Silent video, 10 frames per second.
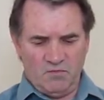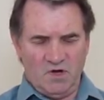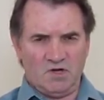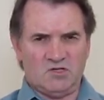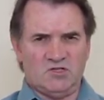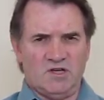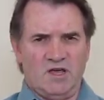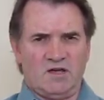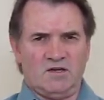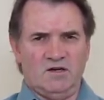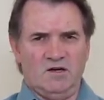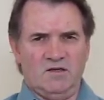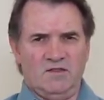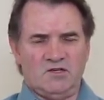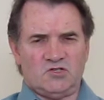Buczek.
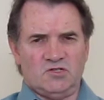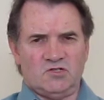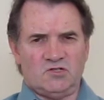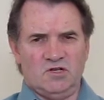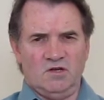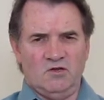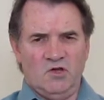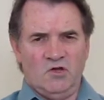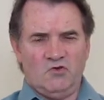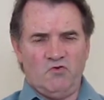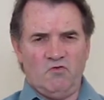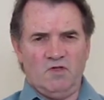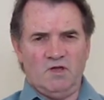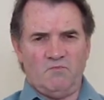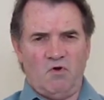This is
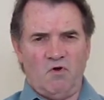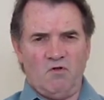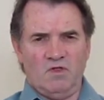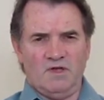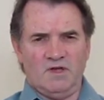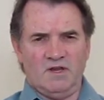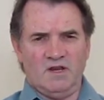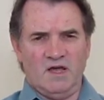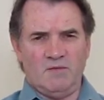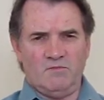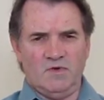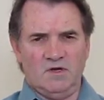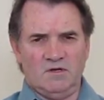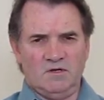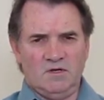truly appalling, and I'm
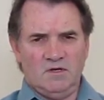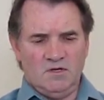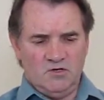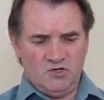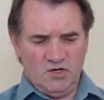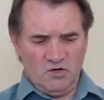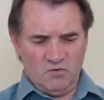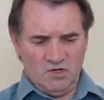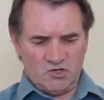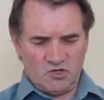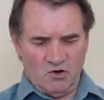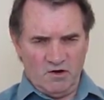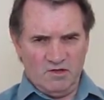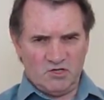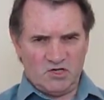genuinely
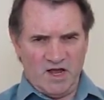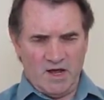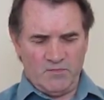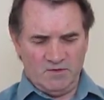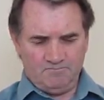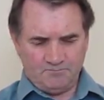sorry this happened.